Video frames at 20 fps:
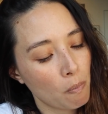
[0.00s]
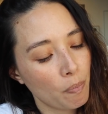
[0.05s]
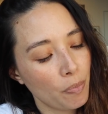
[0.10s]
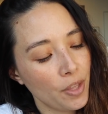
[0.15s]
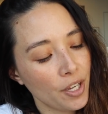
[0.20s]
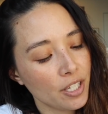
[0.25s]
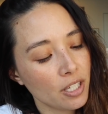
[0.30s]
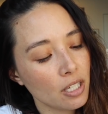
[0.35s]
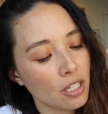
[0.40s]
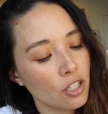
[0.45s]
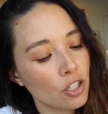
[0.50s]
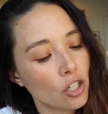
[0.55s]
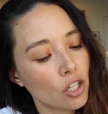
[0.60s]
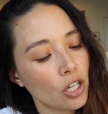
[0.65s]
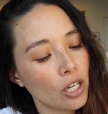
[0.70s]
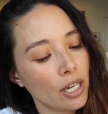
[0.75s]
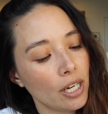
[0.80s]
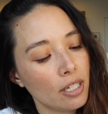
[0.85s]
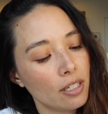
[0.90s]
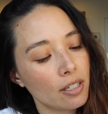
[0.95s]
this is
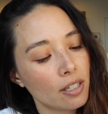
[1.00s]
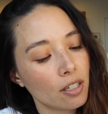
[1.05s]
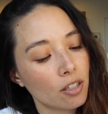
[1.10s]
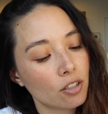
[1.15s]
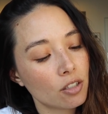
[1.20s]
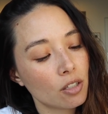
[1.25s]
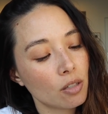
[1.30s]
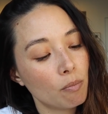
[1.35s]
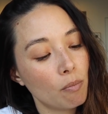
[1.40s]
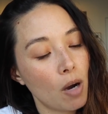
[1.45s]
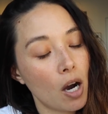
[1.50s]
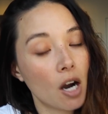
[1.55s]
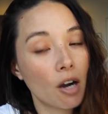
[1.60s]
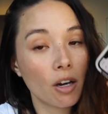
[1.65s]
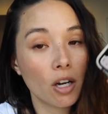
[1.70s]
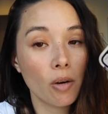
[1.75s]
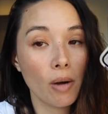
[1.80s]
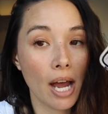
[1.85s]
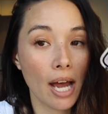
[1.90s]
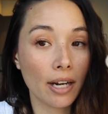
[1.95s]
good until
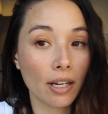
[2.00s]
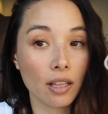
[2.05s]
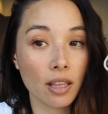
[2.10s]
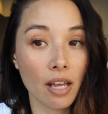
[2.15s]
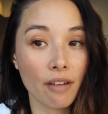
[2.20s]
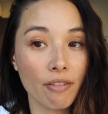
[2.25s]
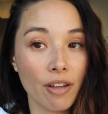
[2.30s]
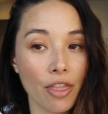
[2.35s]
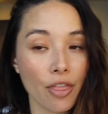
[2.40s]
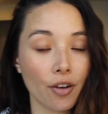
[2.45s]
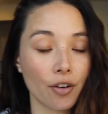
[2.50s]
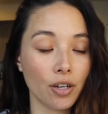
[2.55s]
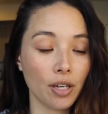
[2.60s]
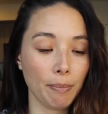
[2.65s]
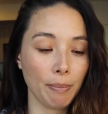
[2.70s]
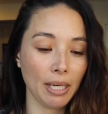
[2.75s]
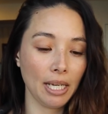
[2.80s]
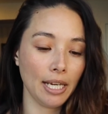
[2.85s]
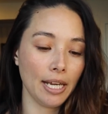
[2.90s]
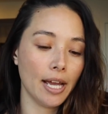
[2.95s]
tomorrow at
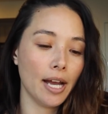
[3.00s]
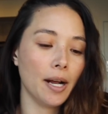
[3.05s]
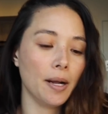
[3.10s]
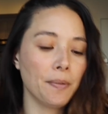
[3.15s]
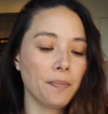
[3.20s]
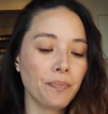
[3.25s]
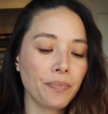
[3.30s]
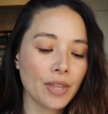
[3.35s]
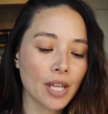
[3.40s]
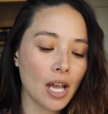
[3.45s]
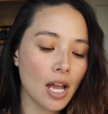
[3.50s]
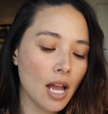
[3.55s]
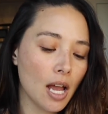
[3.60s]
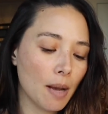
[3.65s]
11:30 p.m.